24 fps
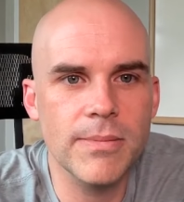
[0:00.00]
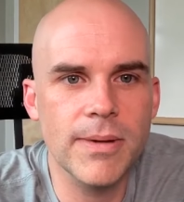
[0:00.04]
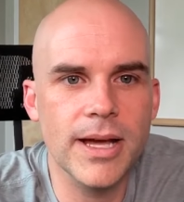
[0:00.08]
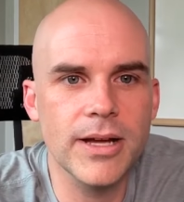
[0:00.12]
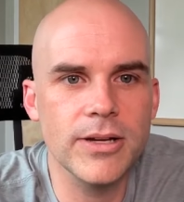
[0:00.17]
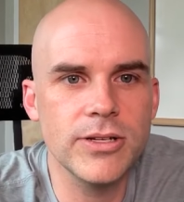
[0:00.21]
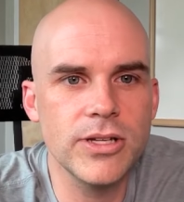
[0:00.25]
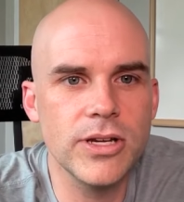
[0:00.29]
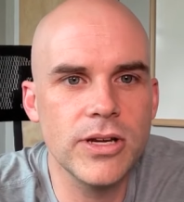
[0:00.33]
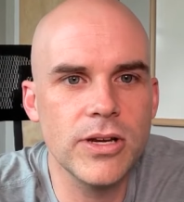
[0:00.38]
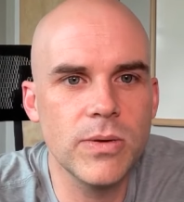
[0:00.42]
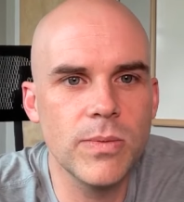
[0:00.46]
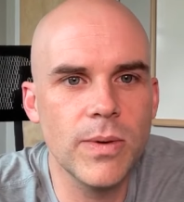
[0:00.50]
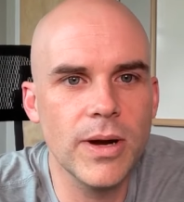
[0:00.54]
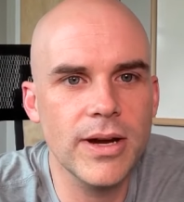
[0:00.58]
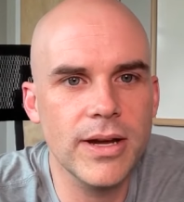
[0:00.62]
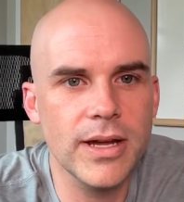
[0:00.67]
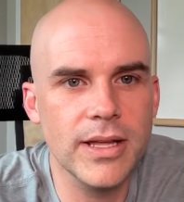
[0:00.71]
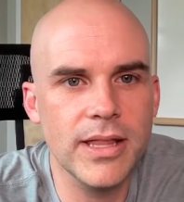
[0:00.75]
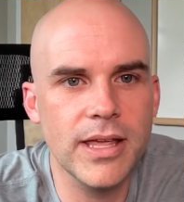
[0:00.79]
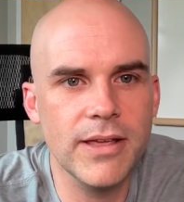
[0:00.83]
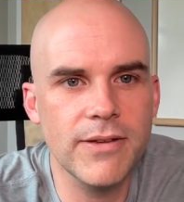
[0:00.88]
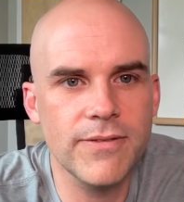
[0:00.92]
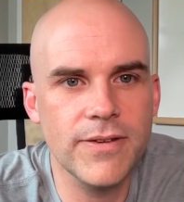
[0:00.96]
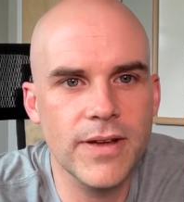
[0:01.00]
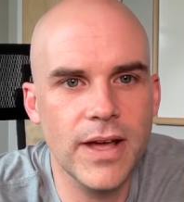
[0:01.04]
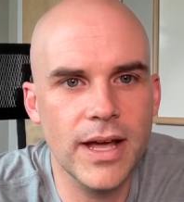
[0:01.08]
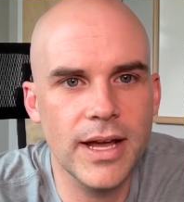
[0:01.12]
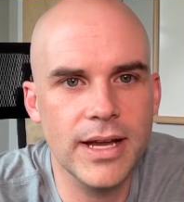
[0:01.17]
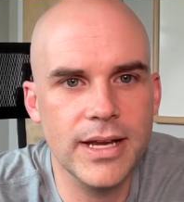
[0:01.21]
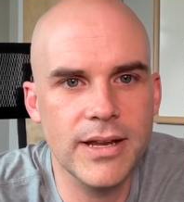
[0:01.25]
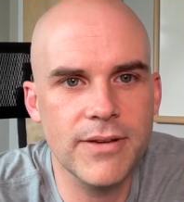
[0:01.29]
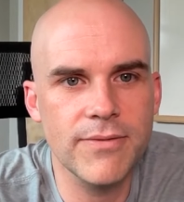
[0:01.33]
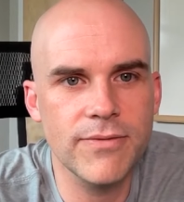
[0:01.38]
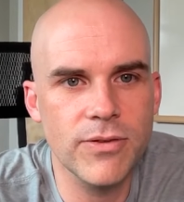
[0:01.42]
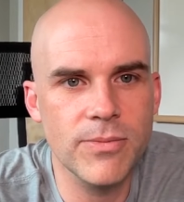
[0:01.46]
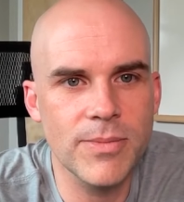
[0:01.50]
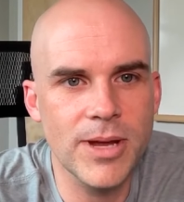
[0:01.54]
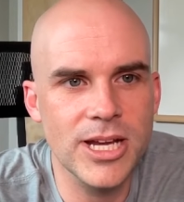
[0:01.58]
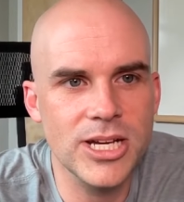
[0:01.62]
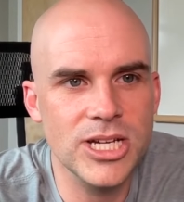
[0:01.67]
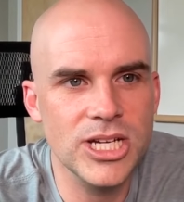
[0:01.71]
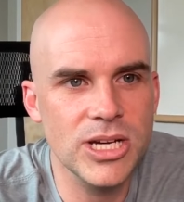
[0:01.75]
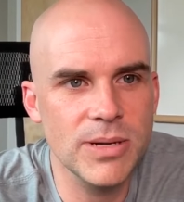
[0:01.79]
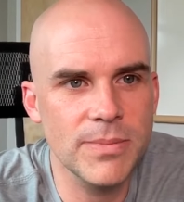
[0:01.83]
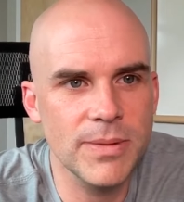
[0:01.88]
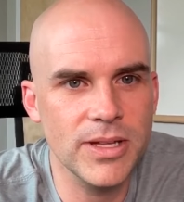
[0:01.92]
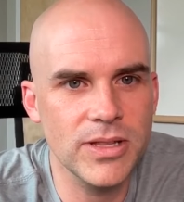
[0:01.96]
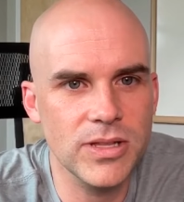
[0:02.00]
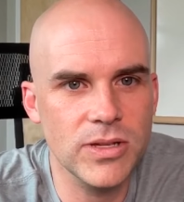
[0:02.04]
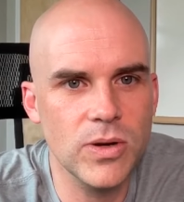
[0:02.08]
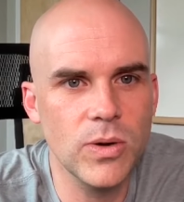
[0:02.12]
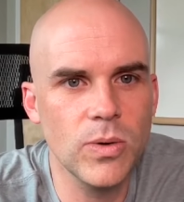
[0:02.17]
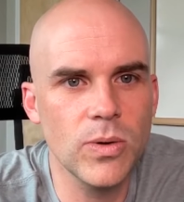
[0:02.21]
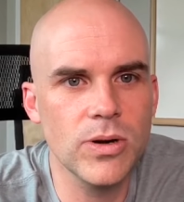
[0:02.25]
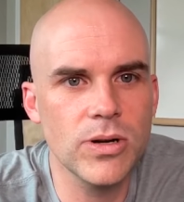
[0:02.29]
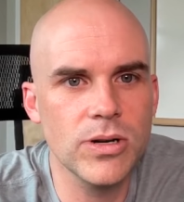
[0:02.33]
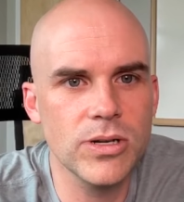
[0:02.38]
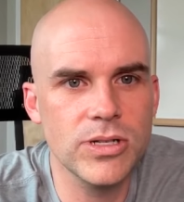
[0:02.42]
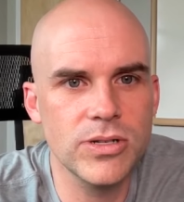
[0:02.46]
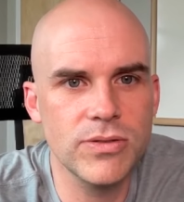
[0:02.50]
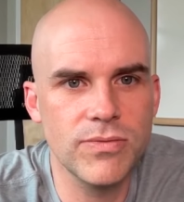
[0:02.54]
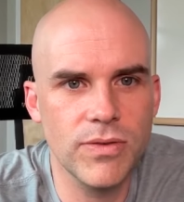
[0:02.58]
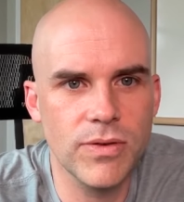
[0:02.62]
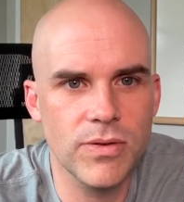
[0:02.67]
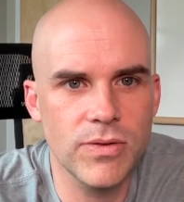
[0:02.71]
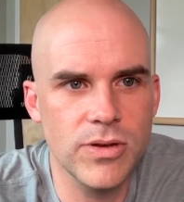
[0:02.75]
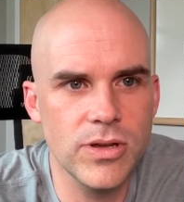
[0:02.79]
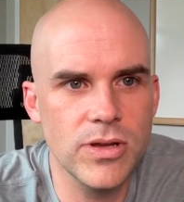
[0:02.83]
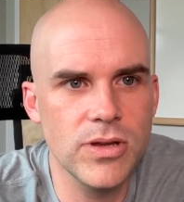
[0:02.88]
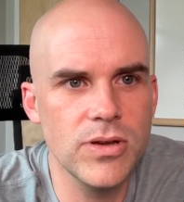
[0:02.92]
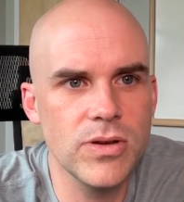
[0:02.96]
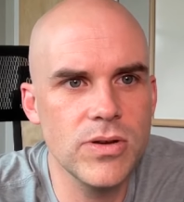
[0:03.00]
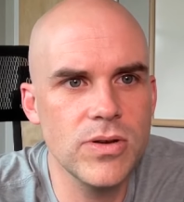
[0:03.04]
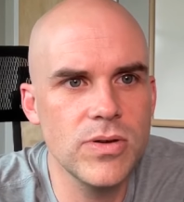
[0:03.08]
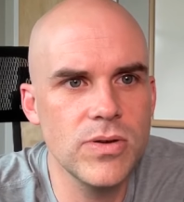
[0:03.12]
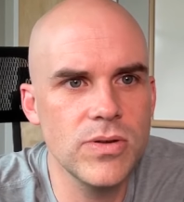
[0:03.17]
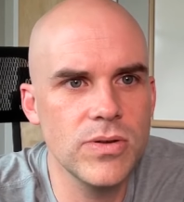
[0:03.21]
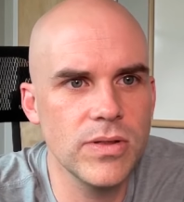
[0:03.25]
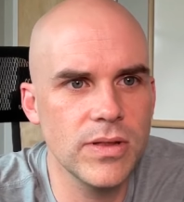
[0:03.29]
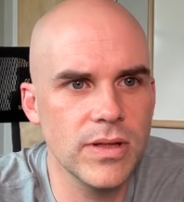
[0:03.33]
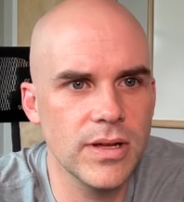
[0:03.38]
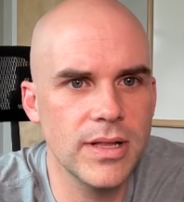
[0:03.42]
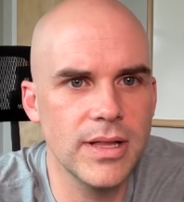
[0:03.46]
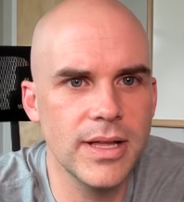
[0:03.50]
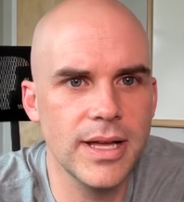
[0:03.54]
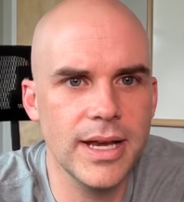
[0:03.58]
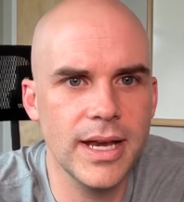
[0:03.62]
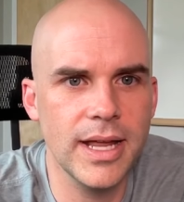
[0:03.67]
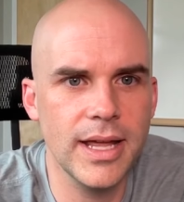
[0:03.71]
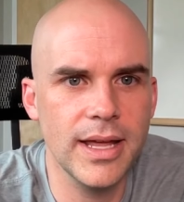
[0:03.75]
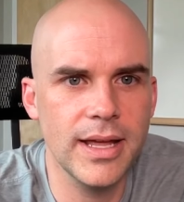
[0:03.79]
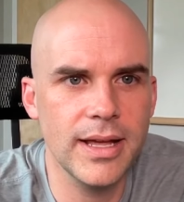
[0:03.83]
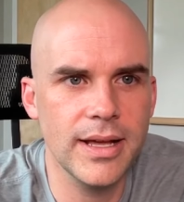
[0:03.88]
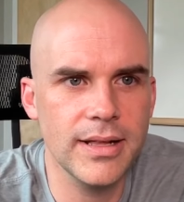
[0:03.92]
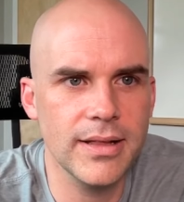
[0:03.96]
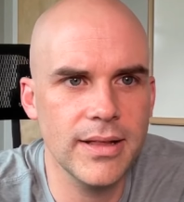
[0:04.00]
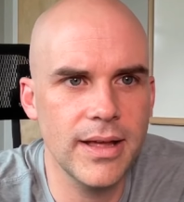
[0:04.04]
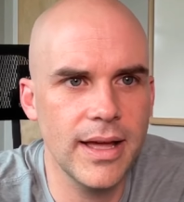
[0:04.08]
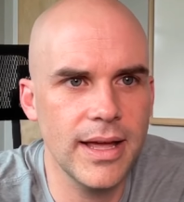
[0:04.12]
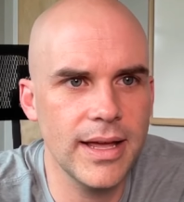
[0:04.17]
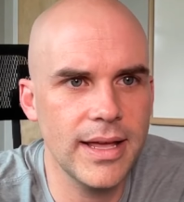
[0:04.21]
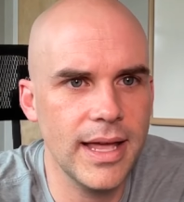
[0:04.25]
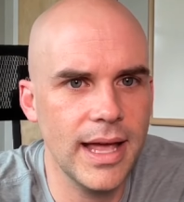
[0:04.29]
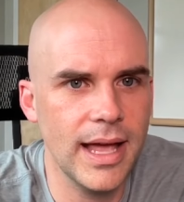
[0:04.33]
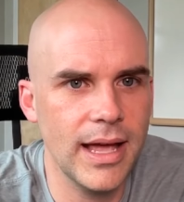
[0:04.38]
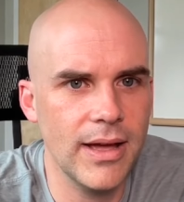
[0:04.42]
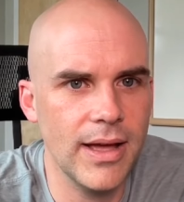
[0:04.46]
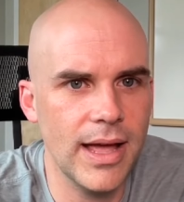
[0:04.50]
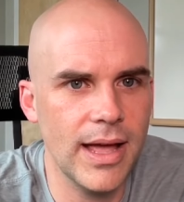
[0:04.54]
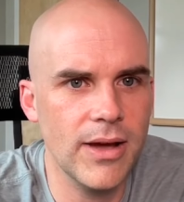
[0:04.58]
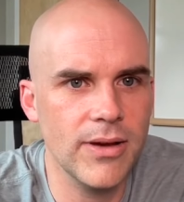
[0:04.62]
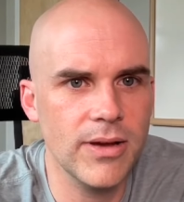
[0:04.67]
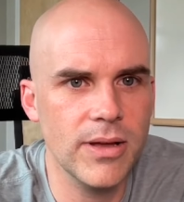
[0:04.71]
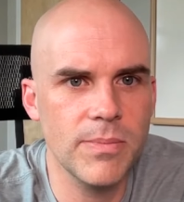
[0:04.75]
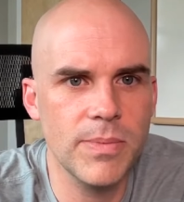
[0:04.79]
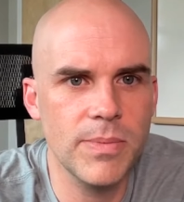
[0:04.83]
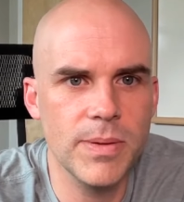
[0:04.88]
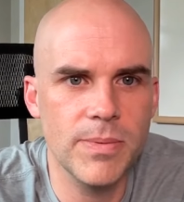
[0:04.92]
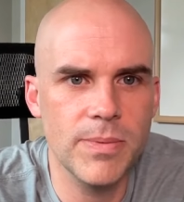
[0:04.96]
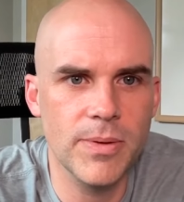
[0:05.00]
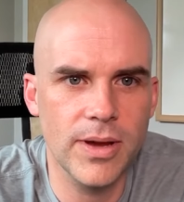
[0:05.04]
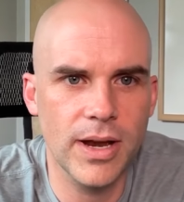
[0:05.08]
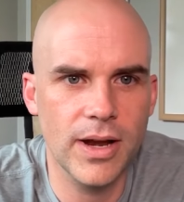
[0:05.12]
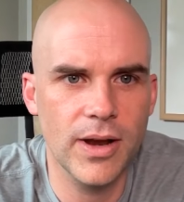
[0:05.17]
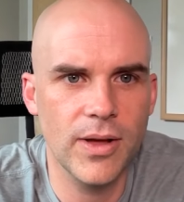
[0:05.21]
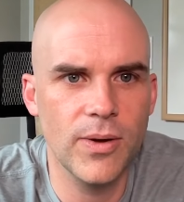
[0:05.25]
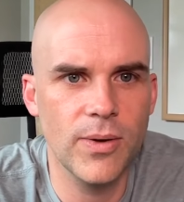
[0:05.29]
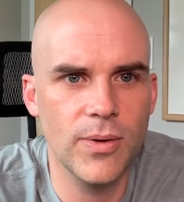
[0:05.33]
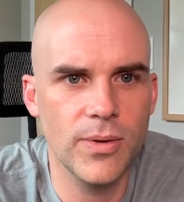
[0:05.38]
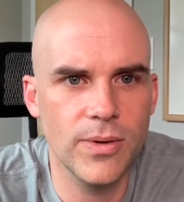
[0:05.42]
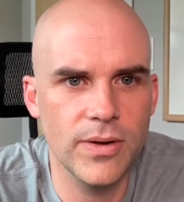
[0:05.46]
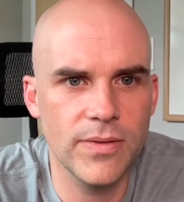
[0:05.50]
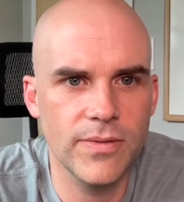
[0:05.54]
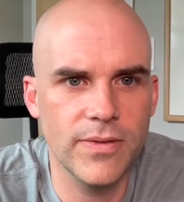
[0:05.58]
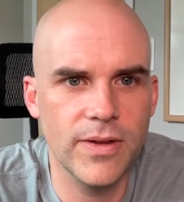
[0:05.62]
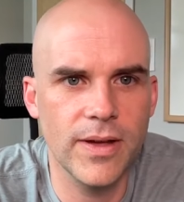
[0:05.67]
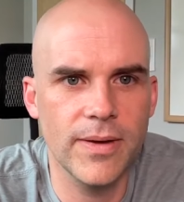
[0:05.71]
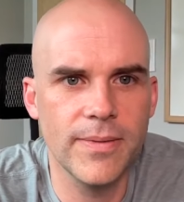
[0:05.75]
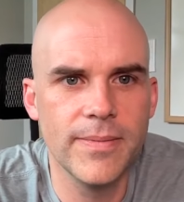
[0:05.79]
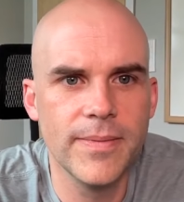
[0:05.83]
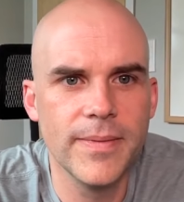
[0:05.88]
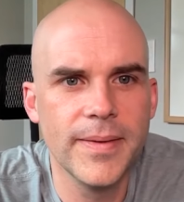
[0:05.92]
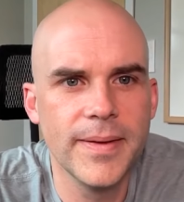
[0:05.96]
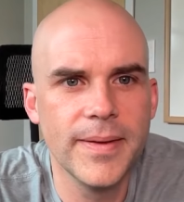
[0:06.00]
about you? Where can they find information about the course for you, the clinic? Like, how can people get a hold of you?